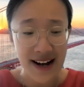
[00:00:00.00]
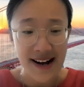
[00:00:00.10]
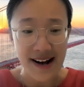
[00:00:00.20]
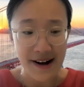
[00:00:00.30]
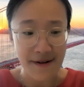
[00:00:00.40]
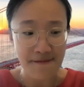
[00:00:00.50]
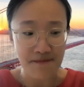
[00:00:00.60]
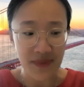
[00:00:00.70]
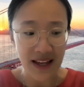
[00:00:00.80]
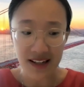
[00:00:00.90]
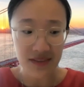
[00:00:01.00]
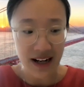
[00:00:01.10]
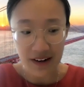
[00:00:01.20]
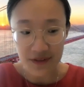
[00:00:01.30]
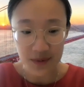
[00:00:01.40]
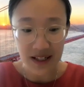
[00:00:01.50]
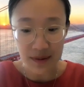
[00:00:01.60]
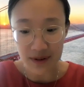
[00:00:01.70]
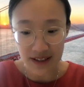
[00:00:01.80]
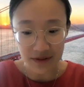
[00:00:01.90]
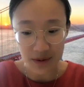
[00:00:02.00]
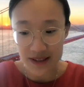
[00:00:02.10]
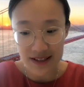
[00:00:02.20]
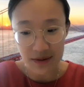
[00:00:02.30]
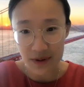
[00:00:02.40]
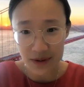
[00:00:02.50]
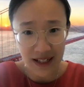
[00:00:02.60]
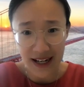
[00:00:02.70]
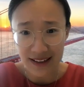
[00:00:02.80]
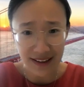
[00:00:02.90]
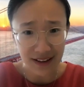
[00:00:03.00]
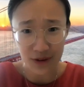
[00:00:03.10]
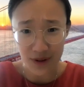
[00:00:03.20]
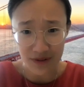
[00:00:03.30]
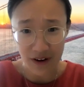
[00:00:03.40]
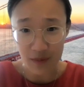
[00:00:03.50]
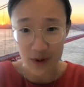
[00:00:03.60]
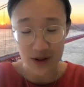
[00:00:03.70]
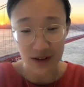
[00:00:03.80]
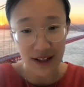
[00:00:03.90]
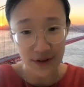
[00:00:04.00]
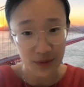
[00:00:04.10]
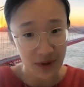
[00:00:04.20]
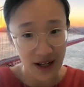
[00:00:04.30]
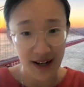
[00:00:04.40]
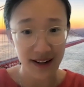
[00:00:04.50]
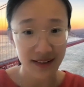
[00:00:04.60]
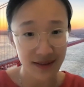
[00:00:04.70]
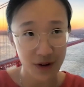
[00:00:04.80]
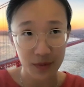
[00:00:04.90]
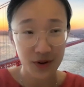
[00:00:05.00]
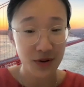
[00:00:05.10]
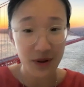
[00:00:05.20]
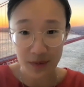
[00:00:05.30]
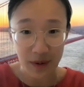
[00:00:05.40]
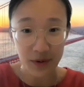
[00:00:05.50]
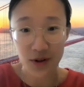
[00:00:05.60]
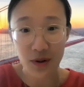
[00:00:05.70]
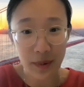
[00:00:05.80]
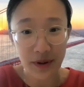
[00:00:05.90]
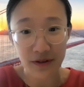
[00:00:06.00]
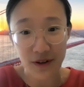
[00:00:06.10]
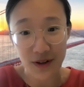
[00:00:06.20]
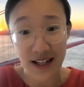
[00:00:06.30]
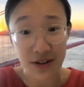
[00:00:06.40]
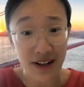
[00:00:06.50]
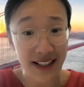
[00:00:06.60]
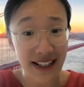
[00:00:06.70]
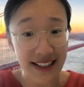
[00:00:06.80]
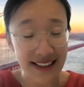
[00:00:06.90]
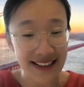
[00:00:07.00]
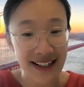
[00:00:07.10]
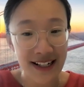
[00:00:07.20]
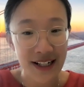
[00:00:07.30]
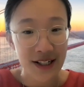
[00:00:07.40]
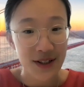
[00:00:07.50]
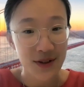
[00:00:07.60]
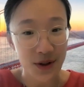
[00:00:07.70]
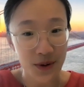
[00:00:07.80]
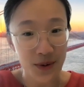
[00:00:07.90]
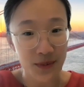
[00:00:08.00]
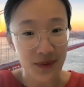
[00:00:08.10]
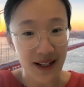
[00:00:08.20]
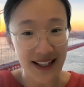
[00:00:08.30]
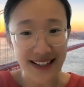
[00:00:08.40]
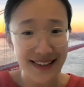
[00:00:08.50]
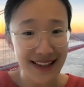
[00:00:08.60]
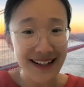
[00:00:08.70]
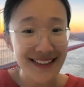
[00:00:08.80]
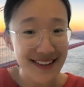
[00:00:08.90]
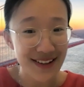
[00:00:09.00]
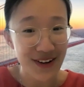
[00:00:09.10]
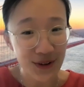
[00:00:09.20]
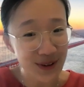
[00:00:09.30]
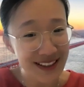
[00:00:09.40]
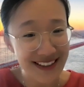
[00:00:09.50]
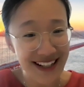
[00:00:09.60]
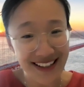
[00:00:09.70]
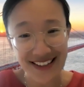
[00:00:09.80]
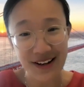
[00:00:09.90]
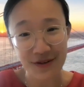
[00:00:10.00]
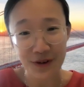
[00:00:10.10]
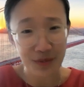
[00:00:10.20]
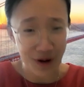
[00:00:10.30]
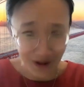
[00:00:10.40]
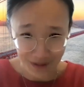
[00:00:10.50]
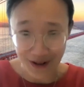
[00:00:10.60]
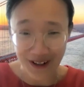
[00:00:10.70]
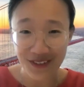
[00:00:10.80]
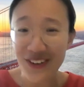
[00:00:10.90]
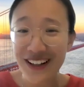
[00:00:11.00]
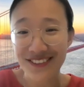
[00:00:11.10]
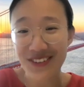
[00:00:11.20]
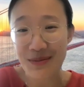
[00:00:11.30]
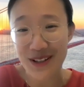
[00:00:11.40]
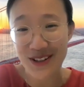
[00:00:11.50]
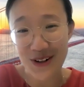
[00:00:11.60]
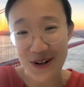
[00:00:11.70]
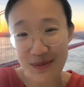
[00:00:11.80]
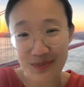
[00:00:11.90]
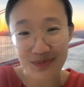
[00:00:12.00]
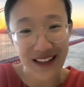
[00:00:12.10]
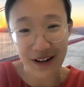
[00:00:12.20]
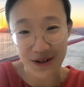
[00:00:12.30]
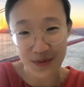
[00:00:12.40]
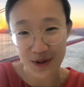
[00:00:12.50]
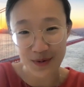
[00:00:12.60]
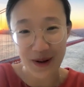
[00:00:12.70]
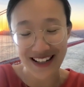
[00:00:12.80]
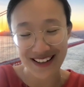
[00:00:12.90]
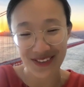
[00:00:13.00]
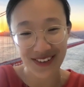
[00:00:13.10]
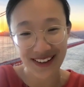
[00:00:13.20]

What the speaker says: And even after we emailed everyone saying we only had like a 35% classroom, we had almost 200 people show up on the first day trying to get in. So I guess that's early testing for product market fit from a startup language perspective.